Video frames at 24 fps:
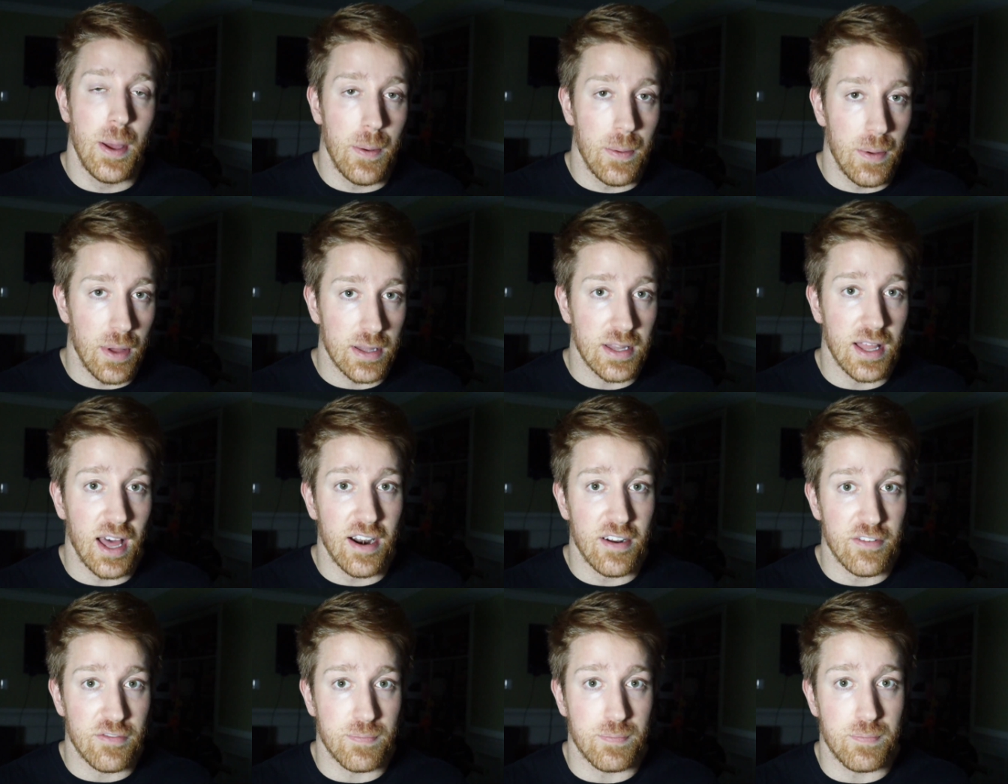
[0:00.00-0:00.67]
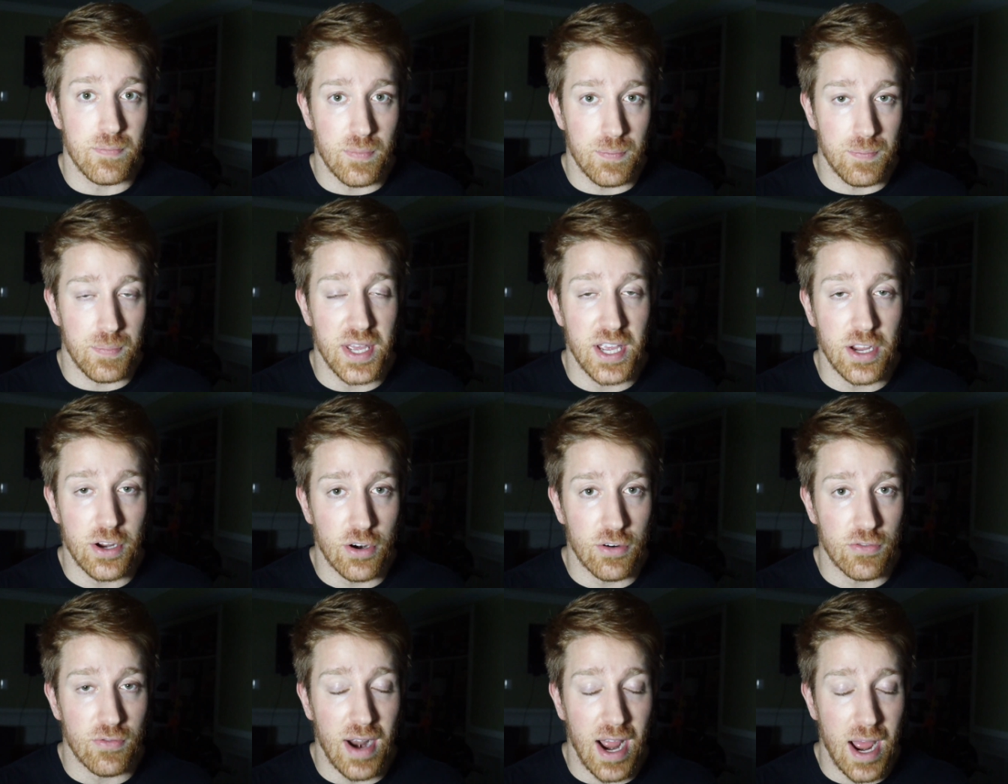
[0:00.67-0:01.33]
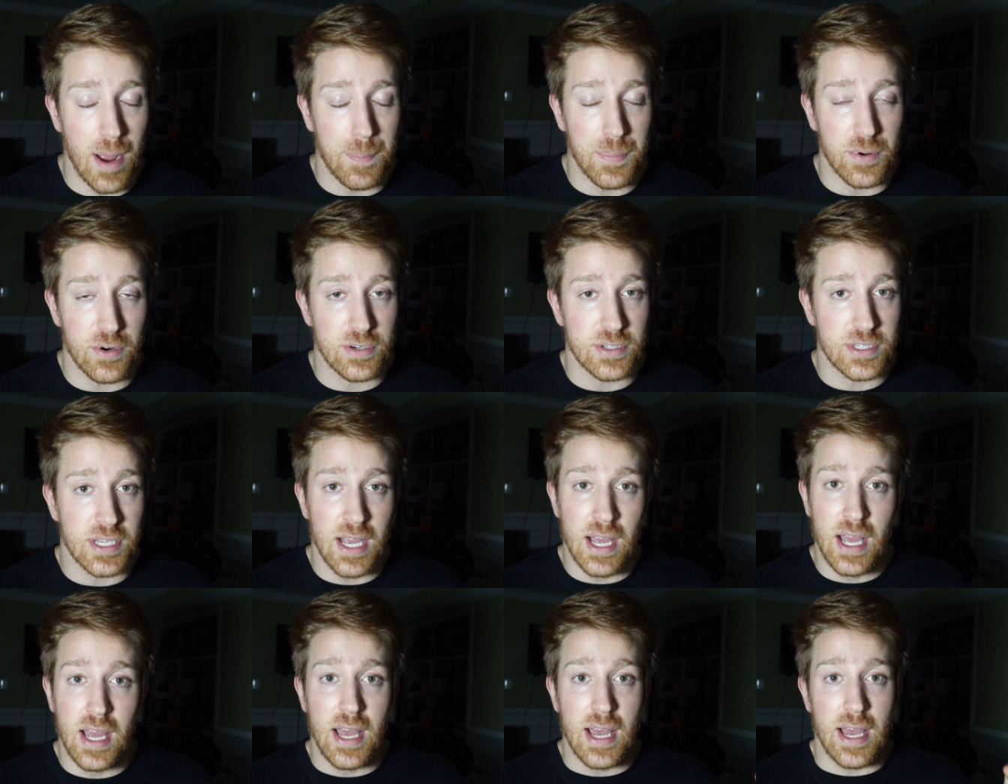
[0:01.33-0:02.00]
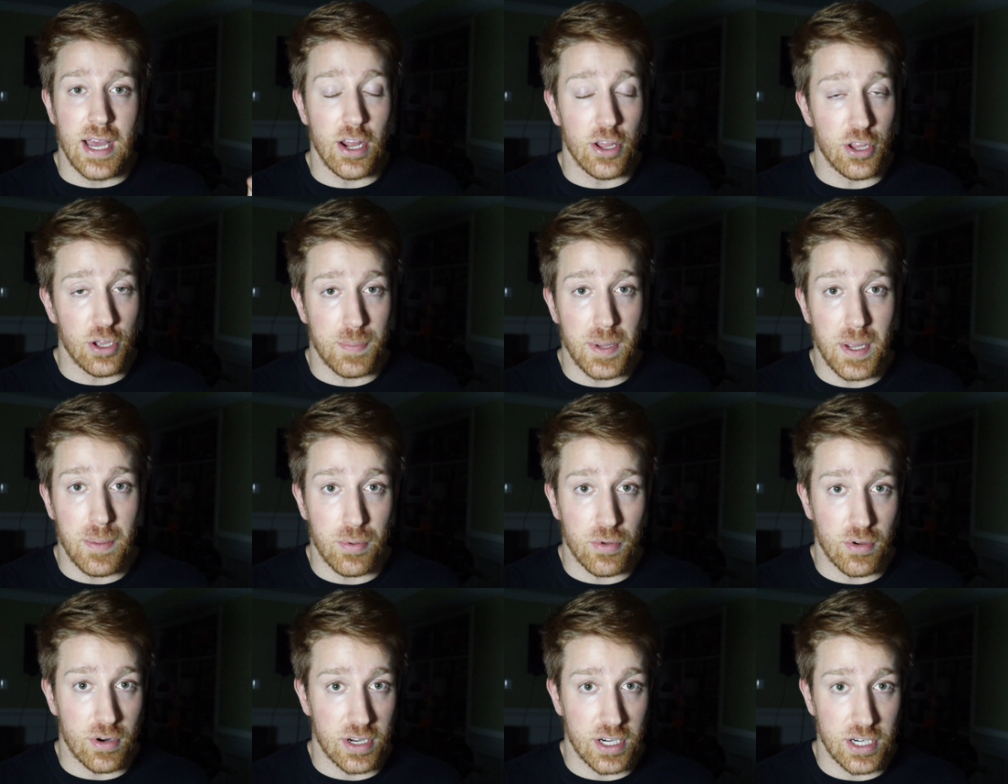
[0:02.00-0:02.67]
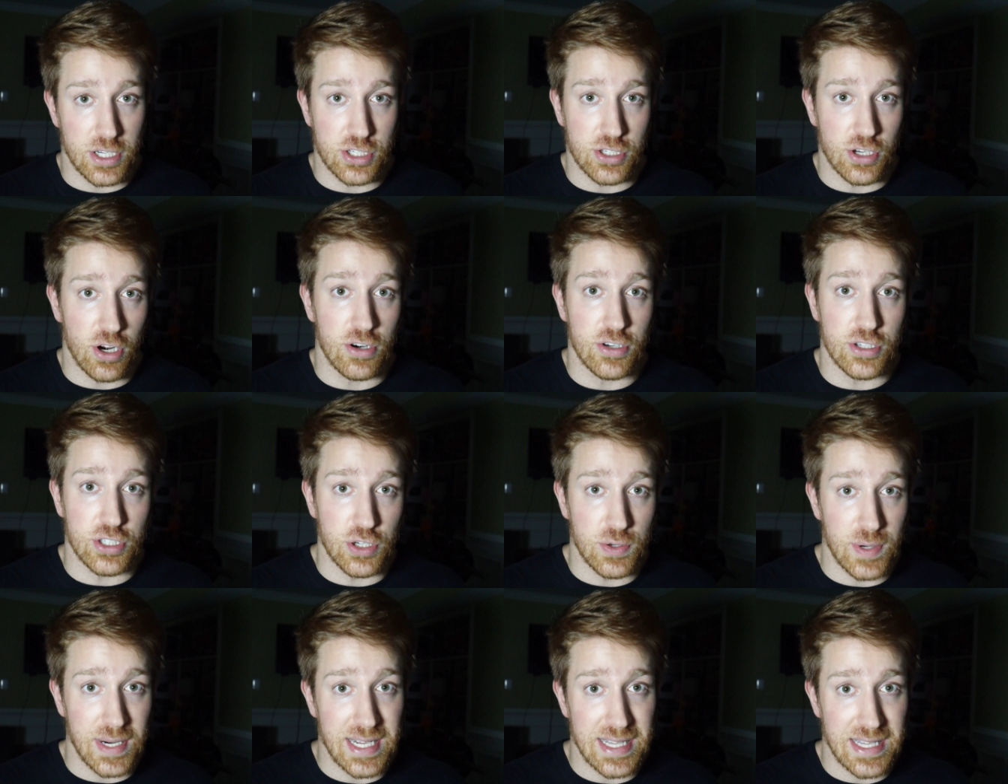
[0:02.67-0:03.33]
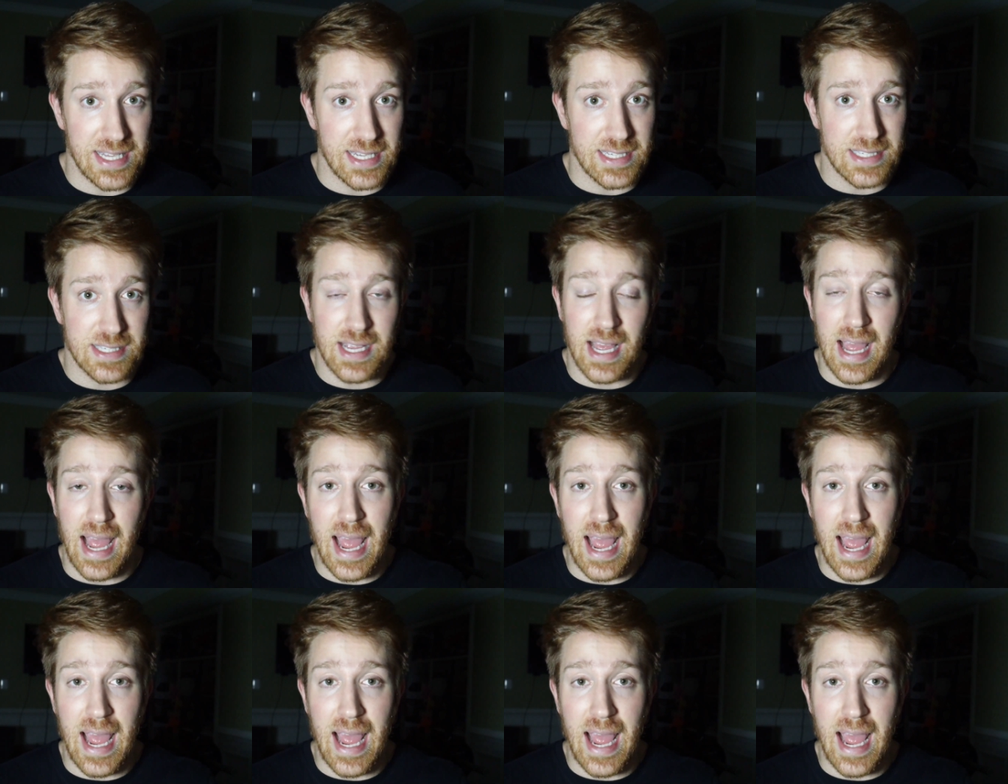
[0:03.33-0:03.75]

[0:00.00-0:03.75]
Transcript: a lot of bigger rappers and other people are gonna start doing this.